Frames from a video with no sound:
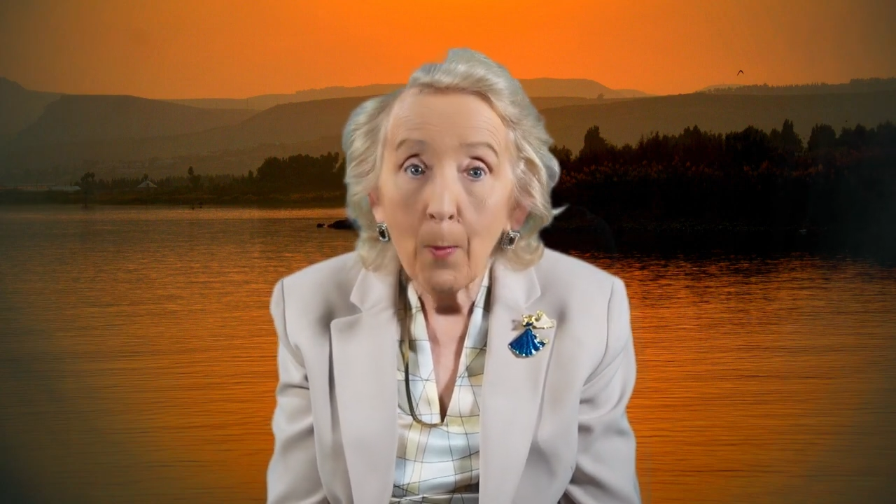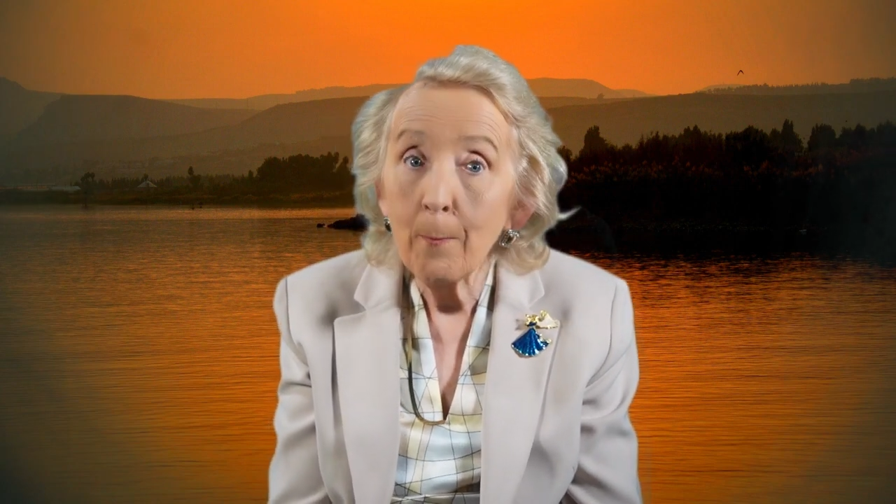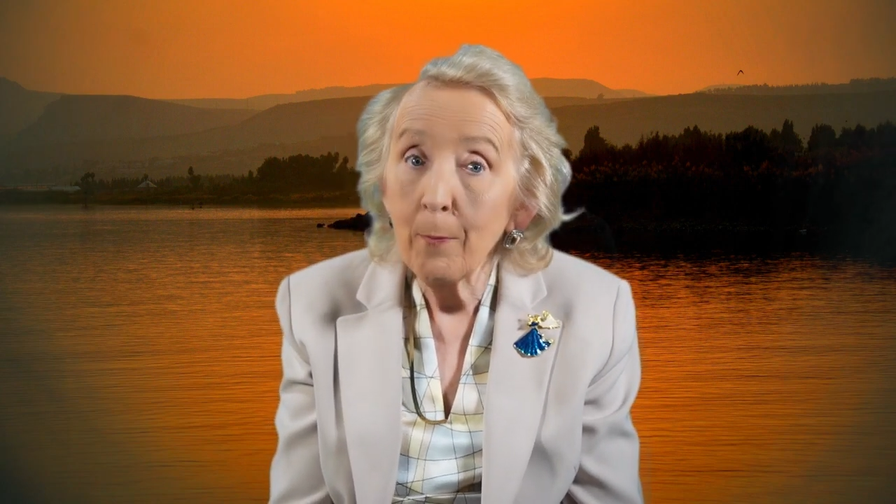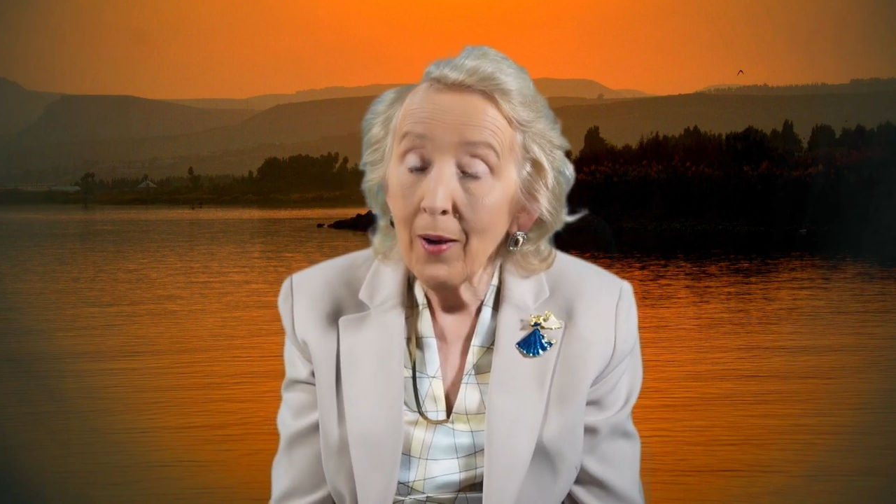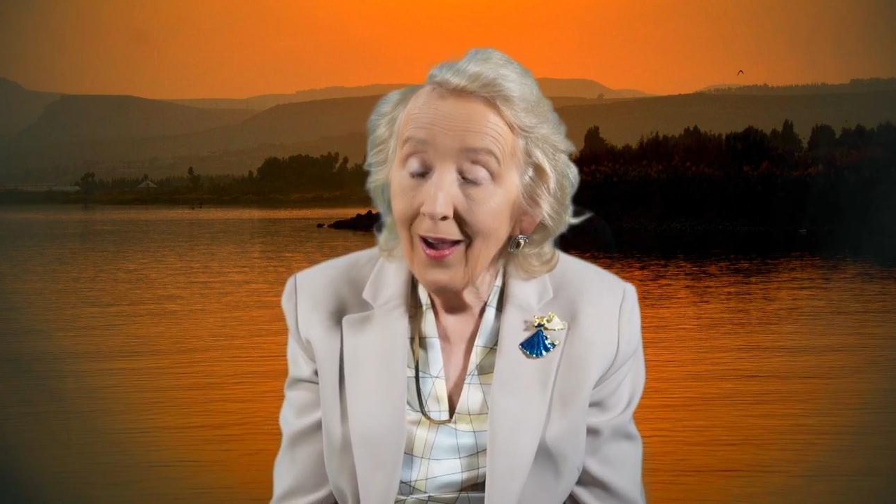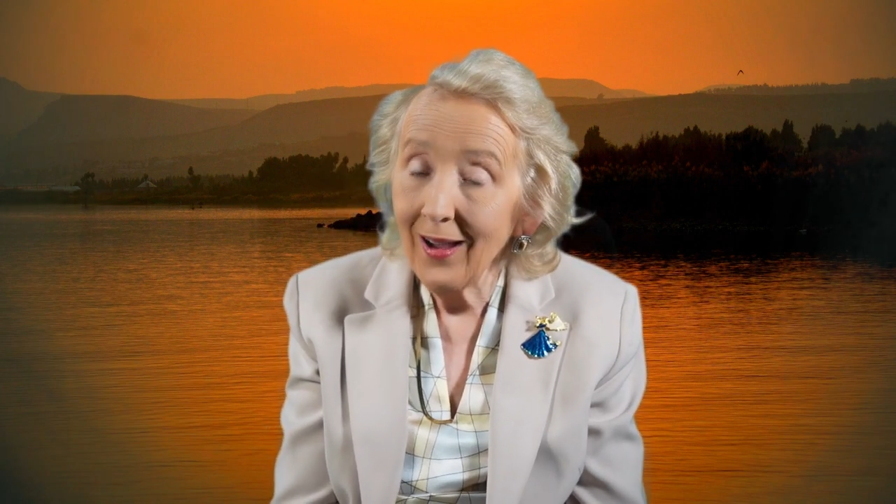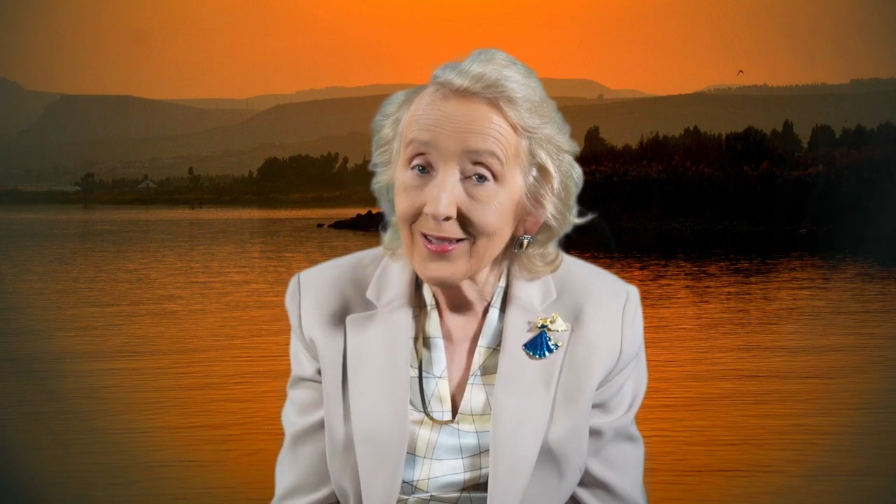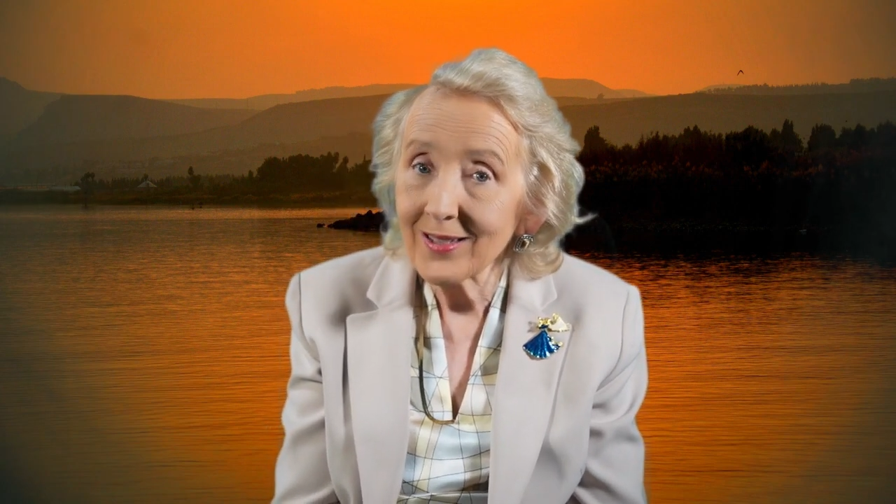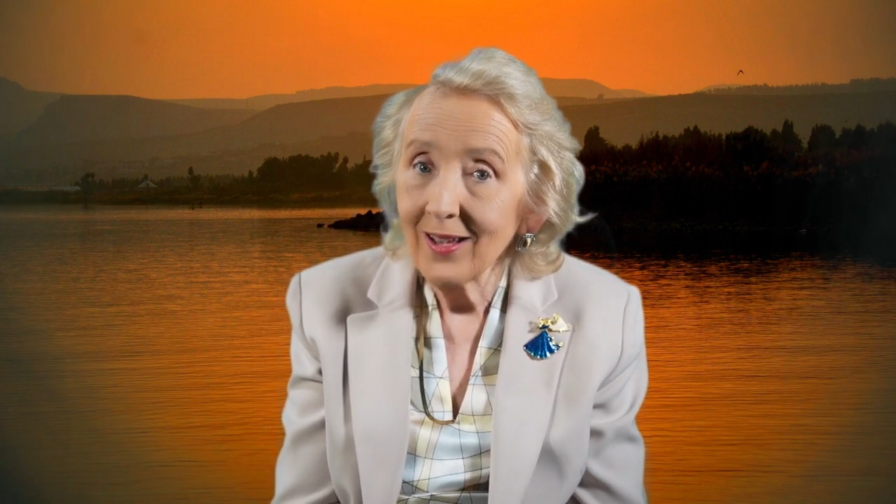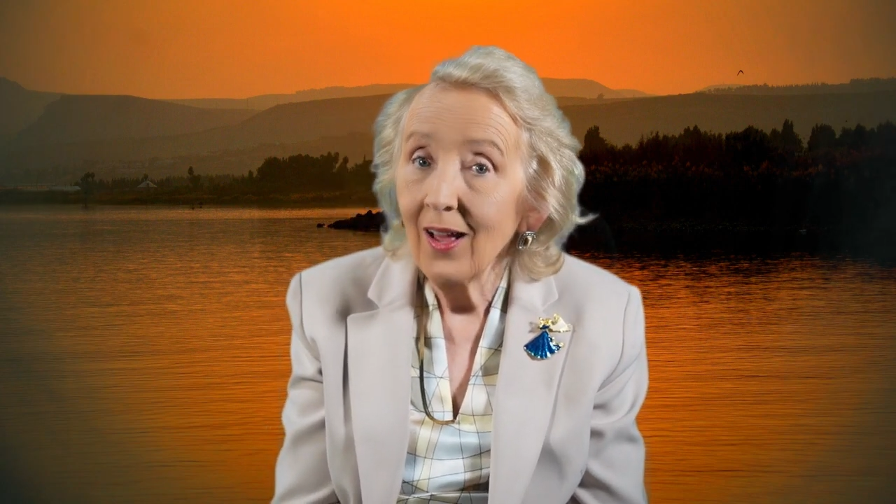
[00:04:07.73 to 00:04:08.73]

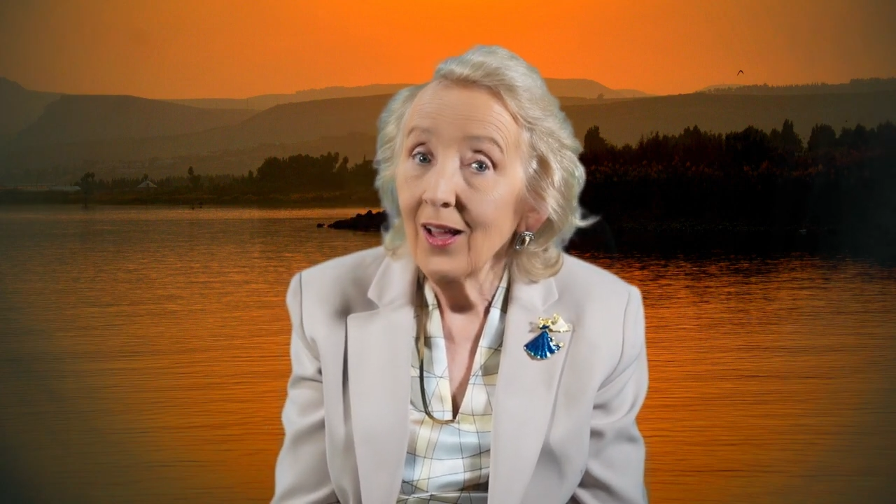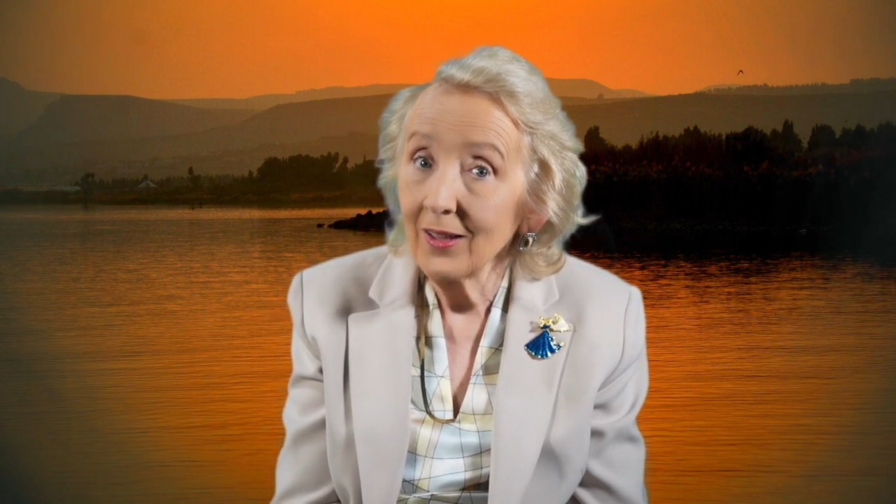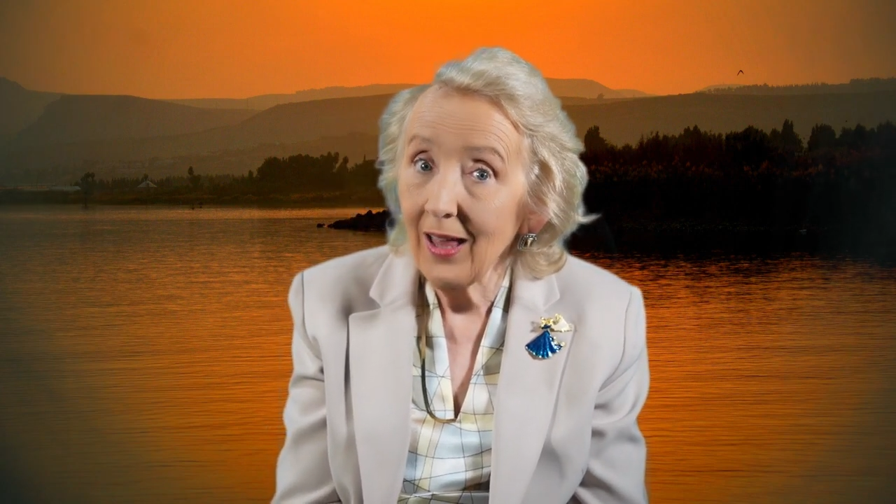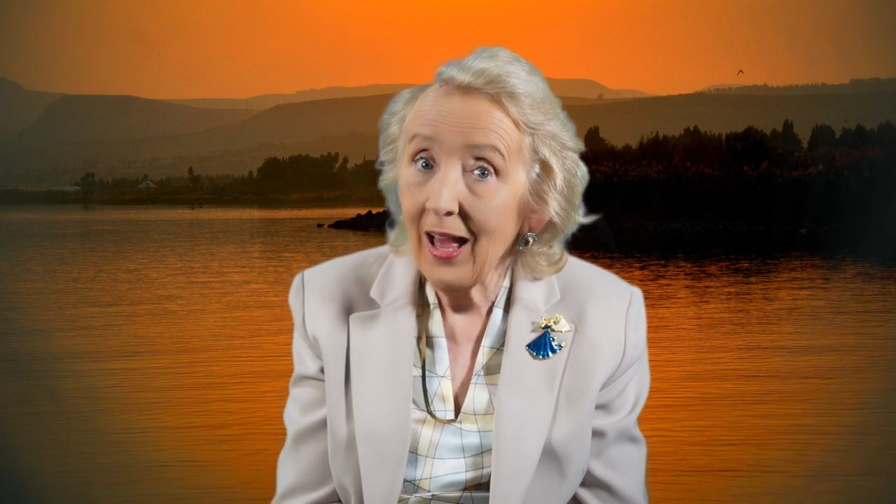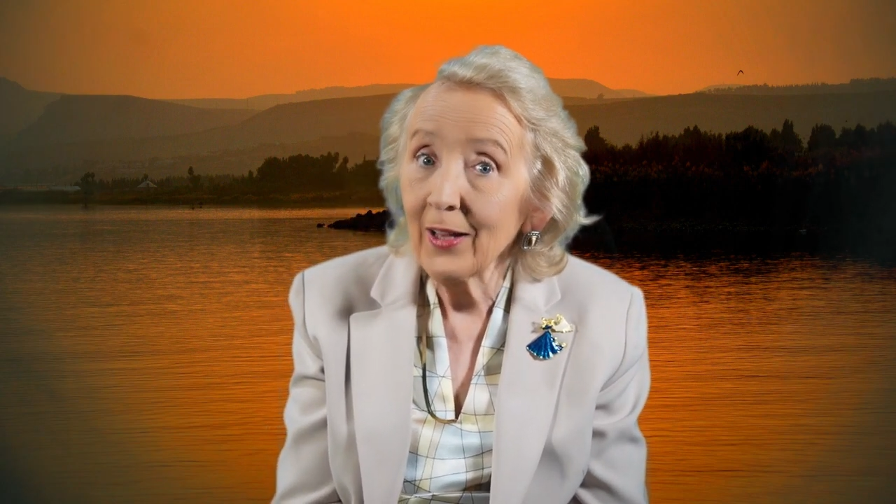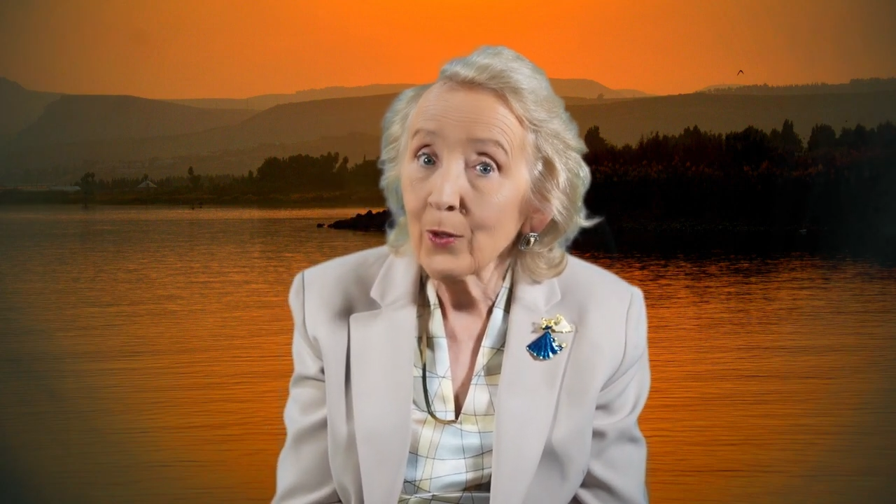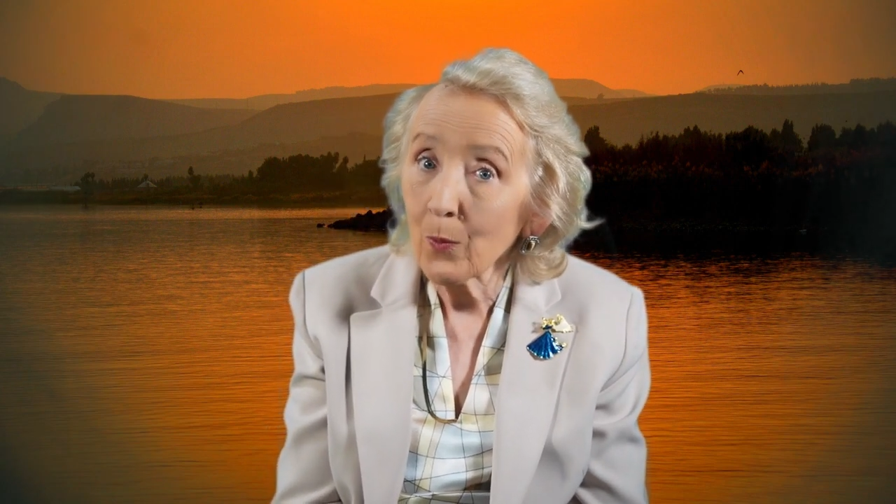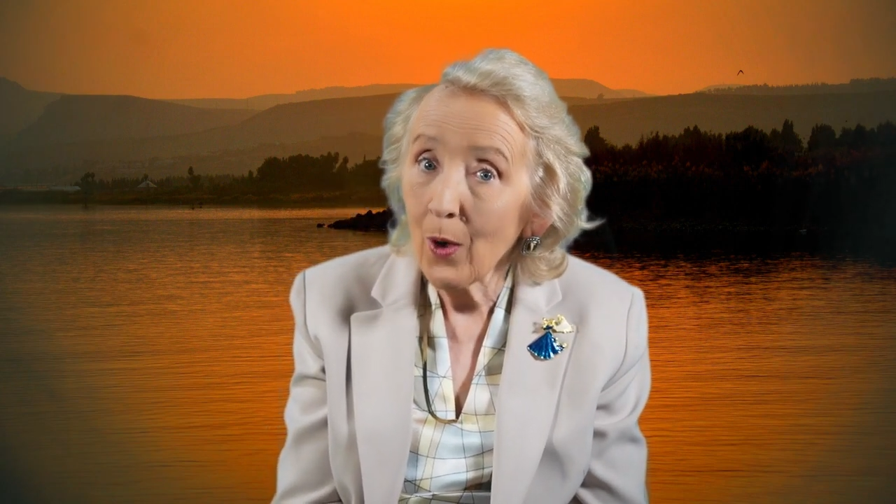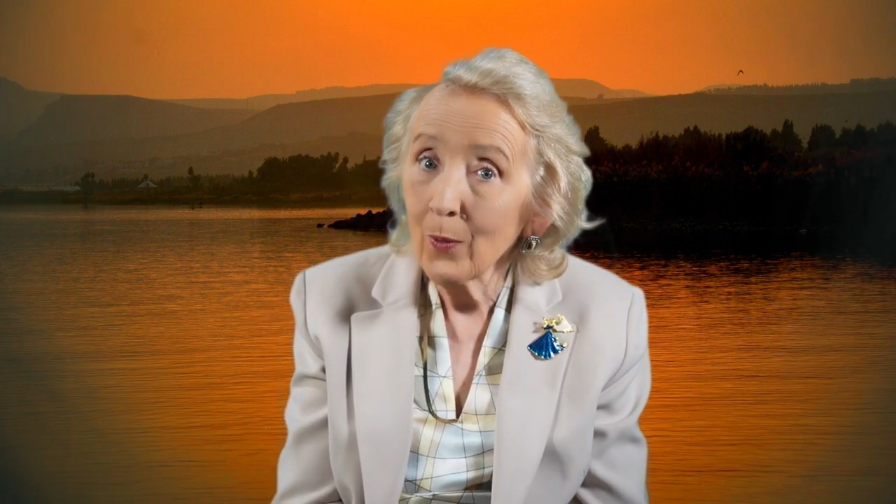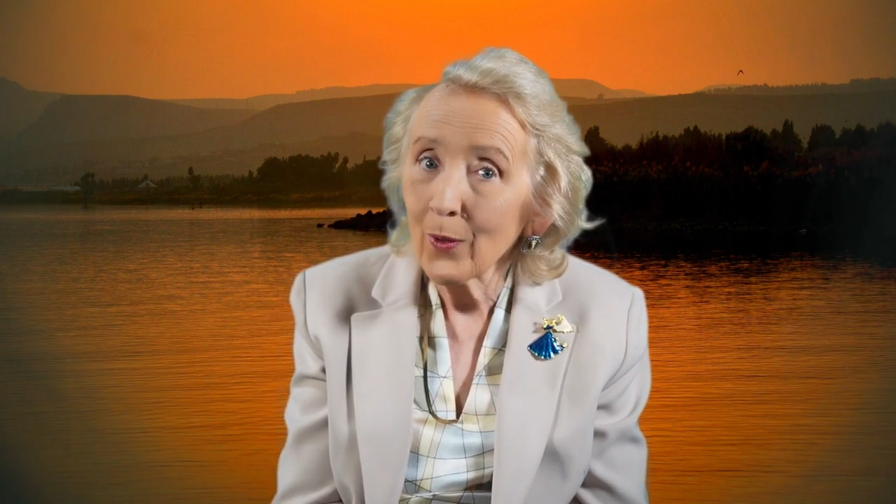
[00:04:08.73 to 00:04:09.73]
but like
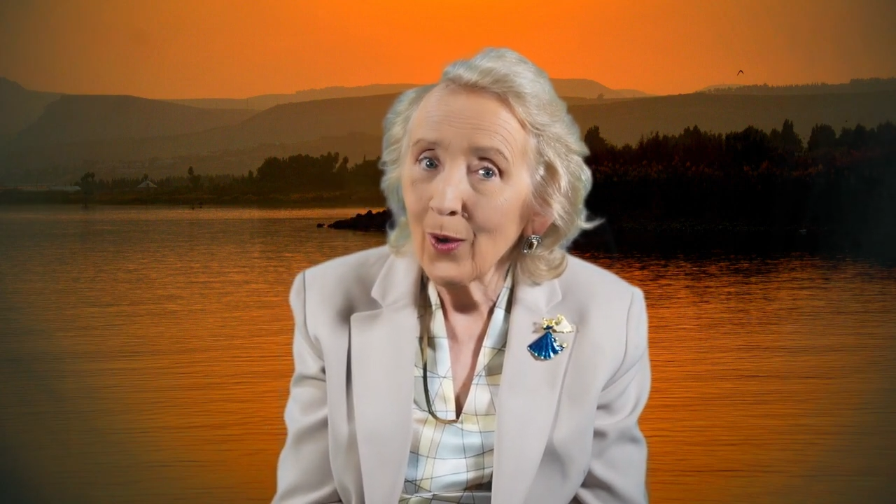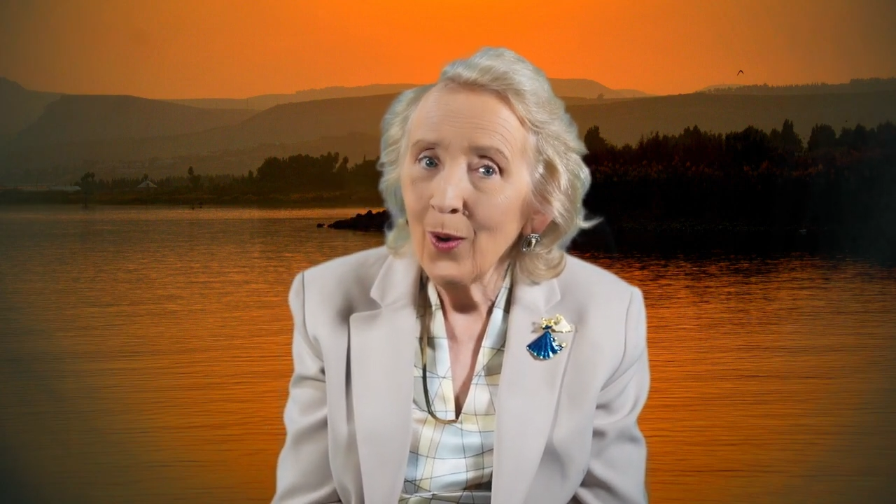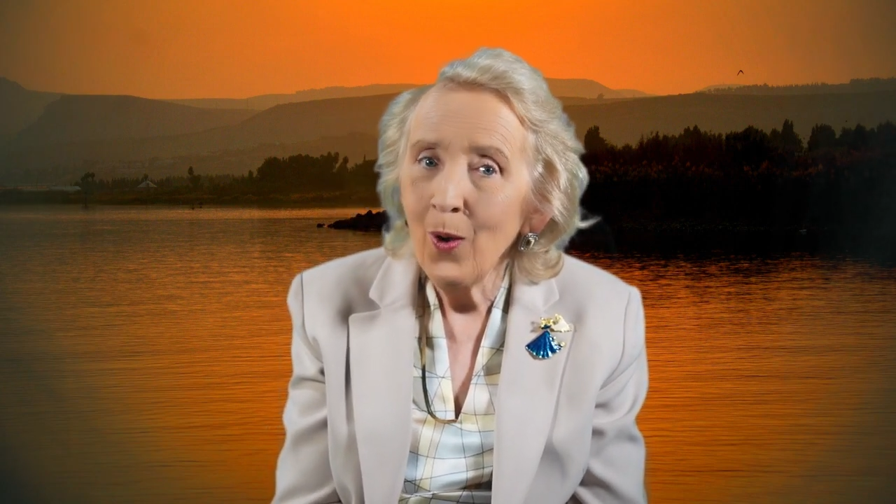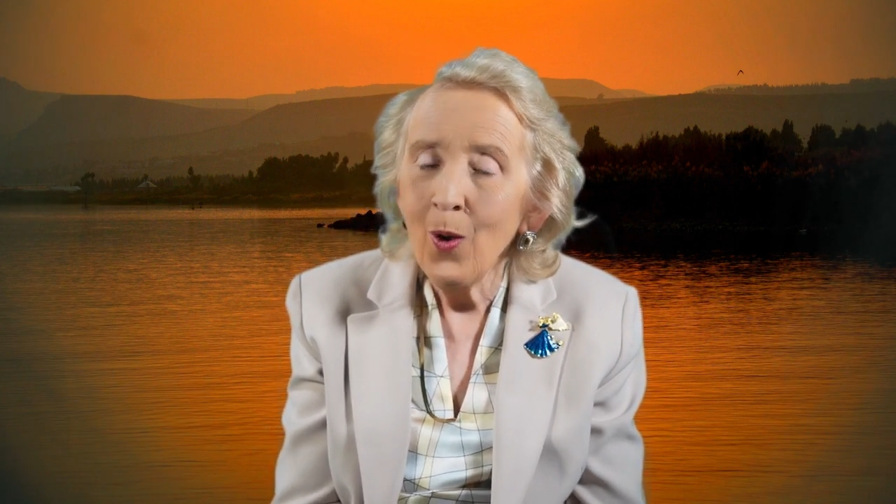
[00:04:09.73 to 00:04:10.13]
Rhoda,